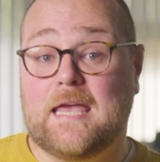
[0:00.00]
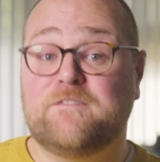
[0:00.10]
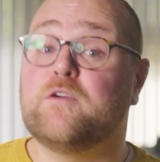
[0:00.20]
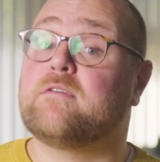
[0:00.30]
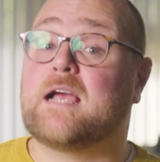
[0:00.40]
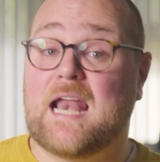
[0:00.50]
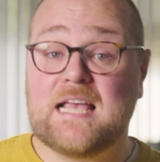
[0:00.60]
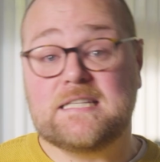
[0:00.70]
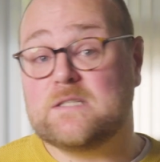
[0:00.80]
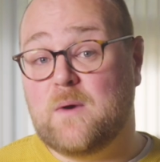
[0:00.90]
If you're a
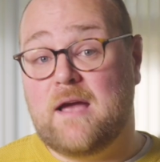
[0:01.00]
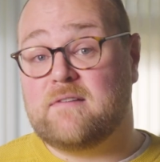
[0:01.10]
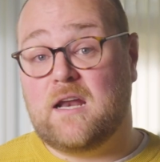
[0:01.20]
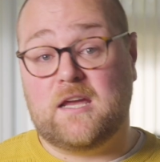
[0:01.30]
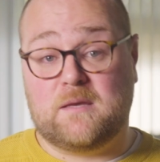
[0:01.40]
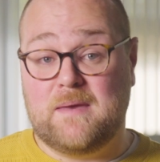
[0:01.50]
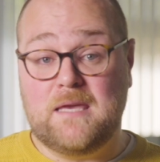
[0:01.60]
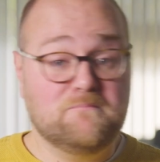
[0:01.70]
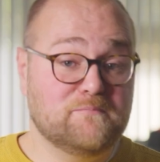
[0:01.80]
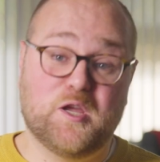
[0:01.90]
glasses wearer like
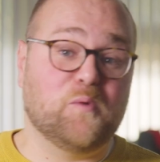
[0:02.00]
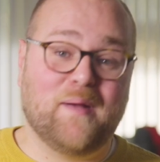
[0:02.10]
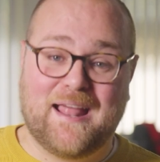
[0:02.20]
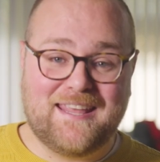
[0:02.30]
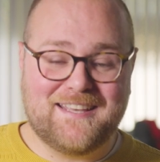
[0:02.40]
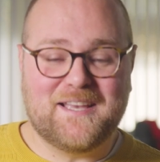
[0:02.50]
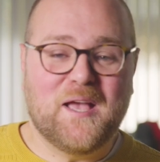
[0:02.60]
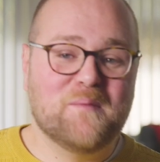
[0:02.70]
me, don't panic.